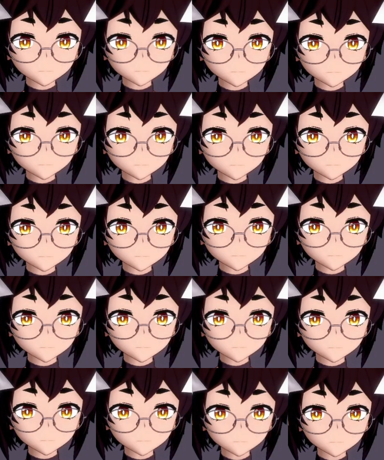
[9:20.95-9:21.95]
Oh yeah, here's
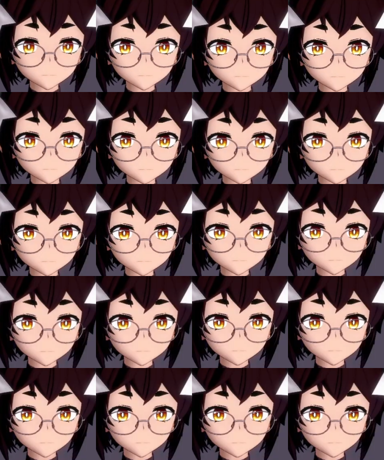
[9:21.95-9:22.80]
a thing to remember.